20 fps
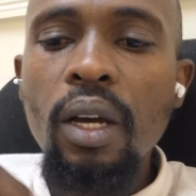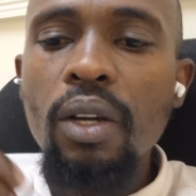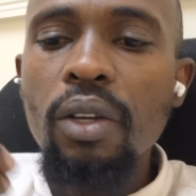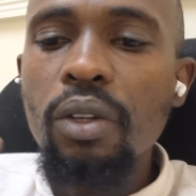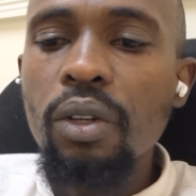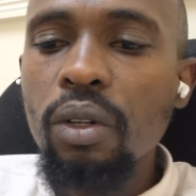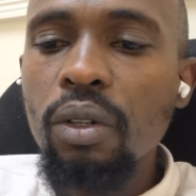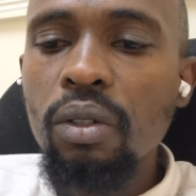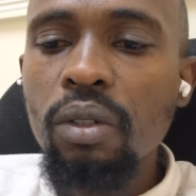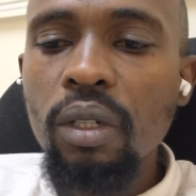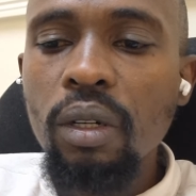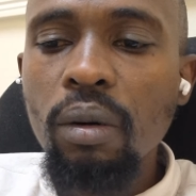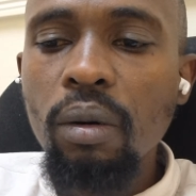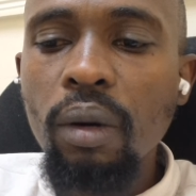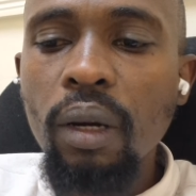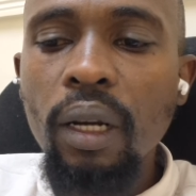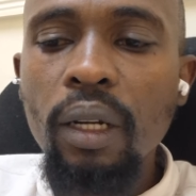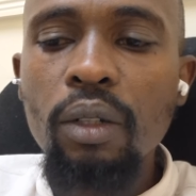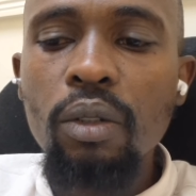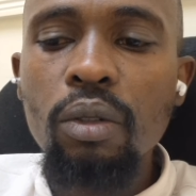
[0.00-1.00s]
You're not
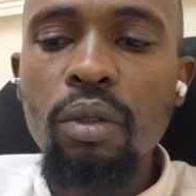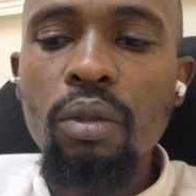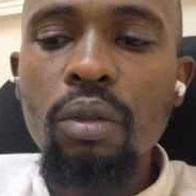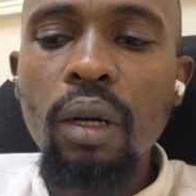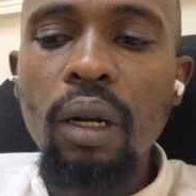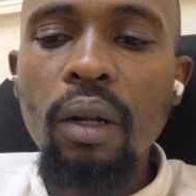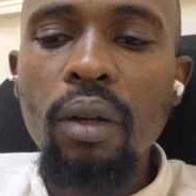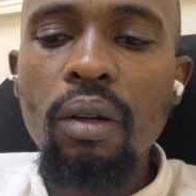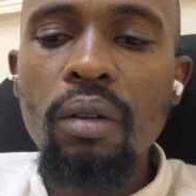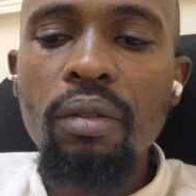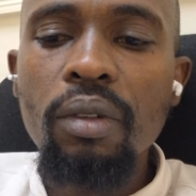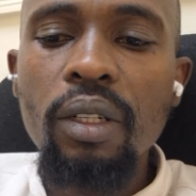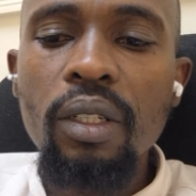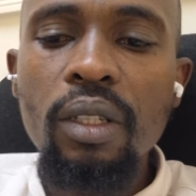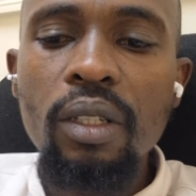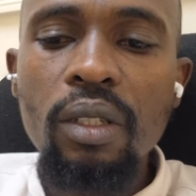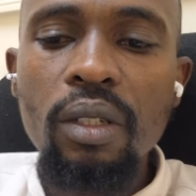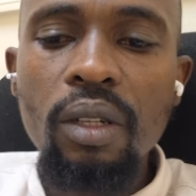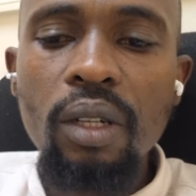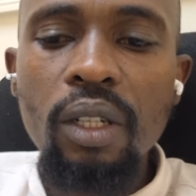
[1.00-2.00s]
required to do a lot of
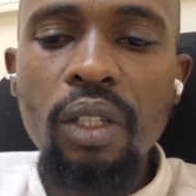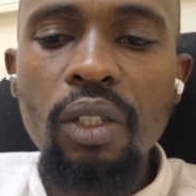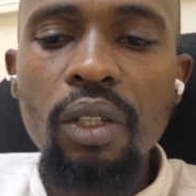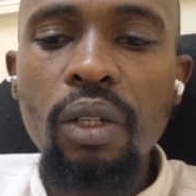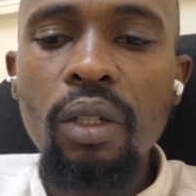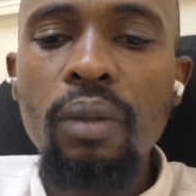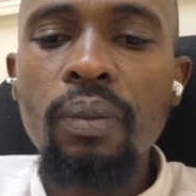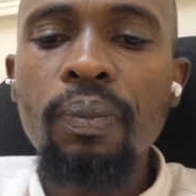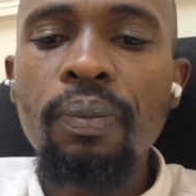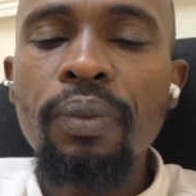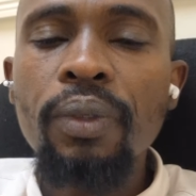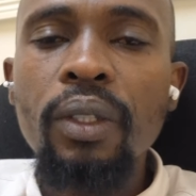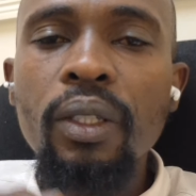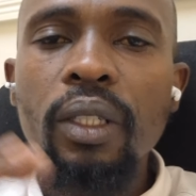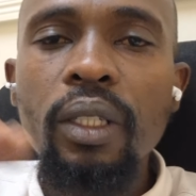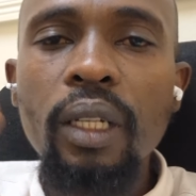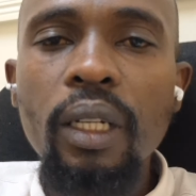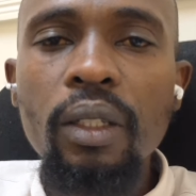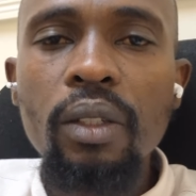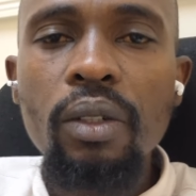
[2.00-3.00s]
registration.
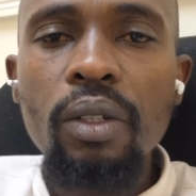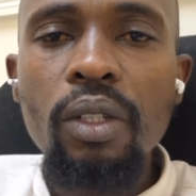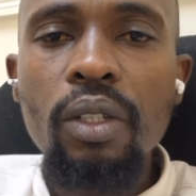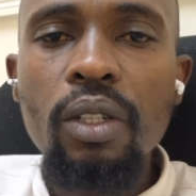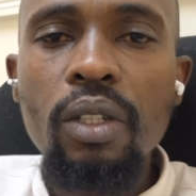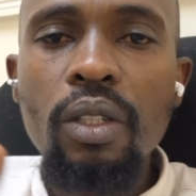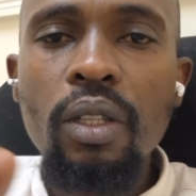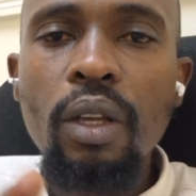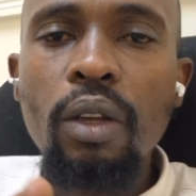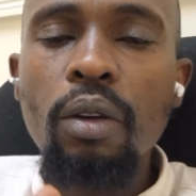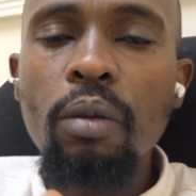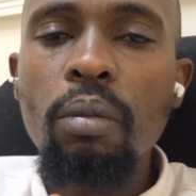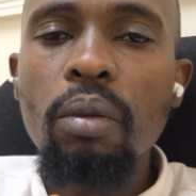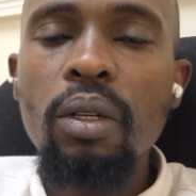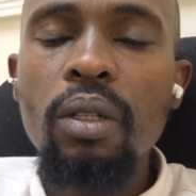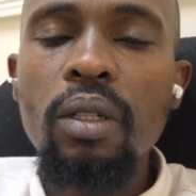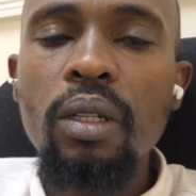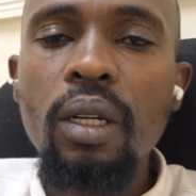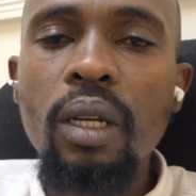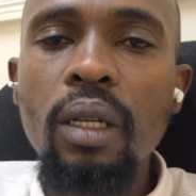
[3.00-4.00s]
Just register your
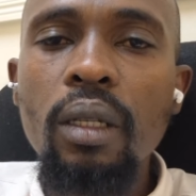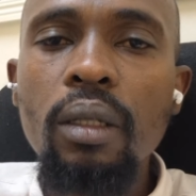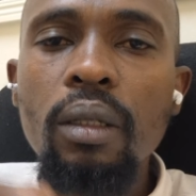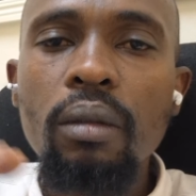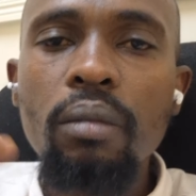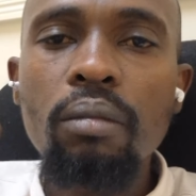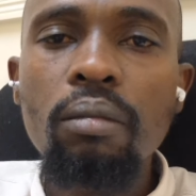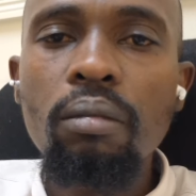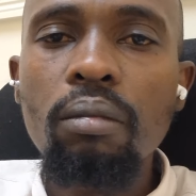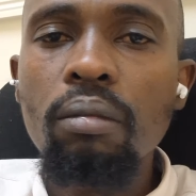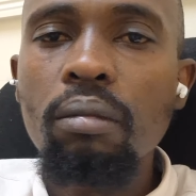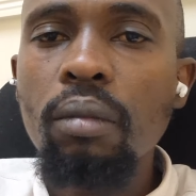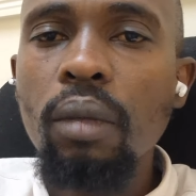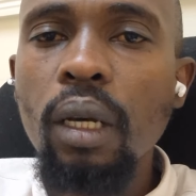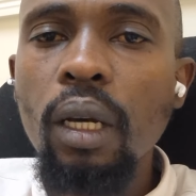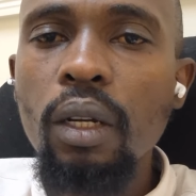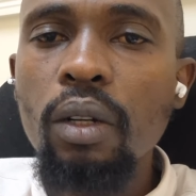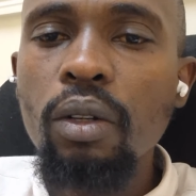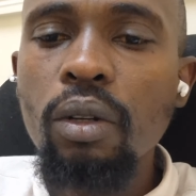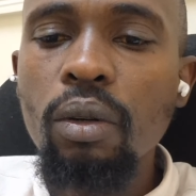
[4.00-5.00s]
business
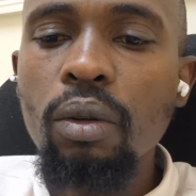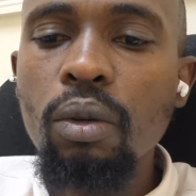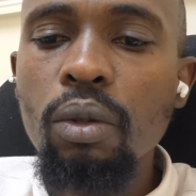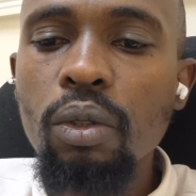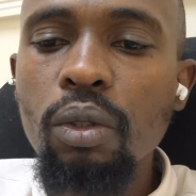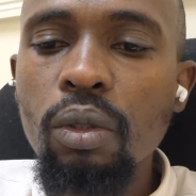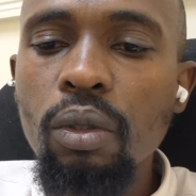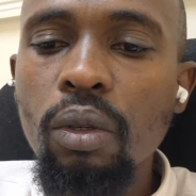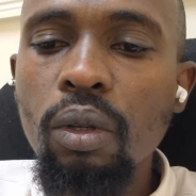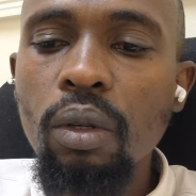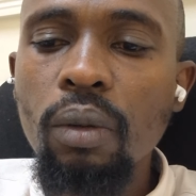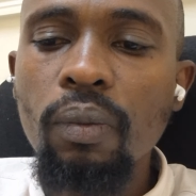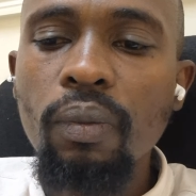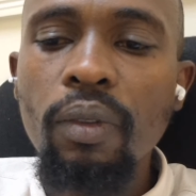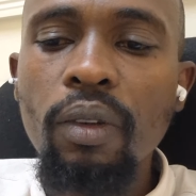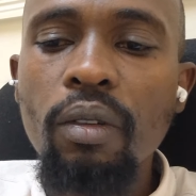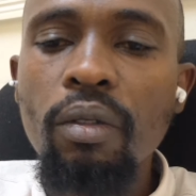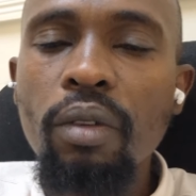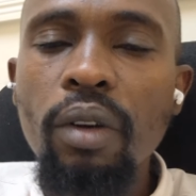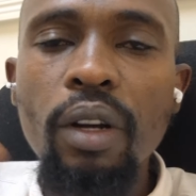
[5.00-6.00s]
and you're good to go.
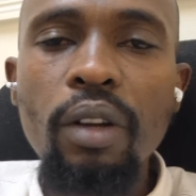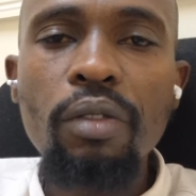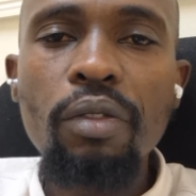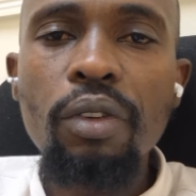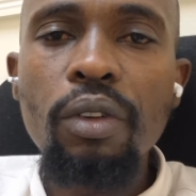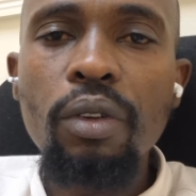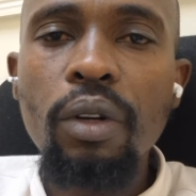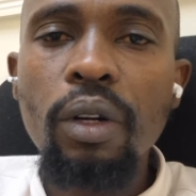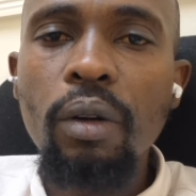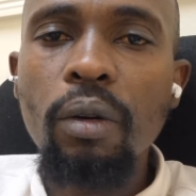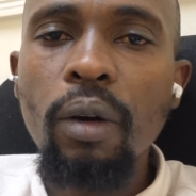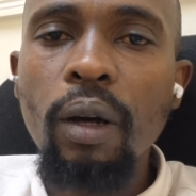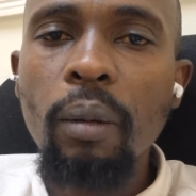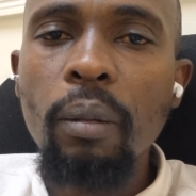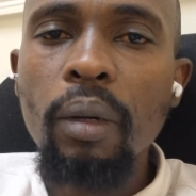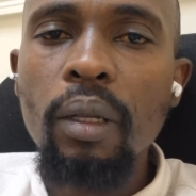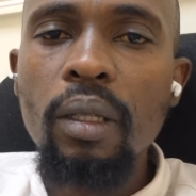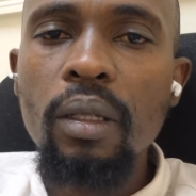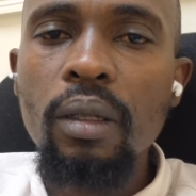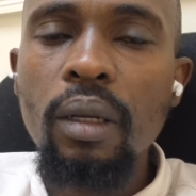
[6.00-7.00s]
Very few
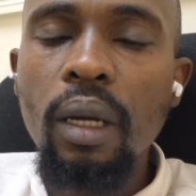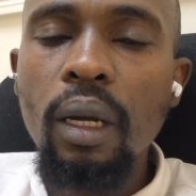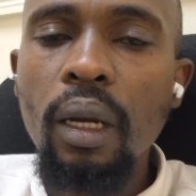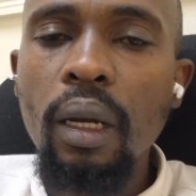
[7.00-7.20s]
requirements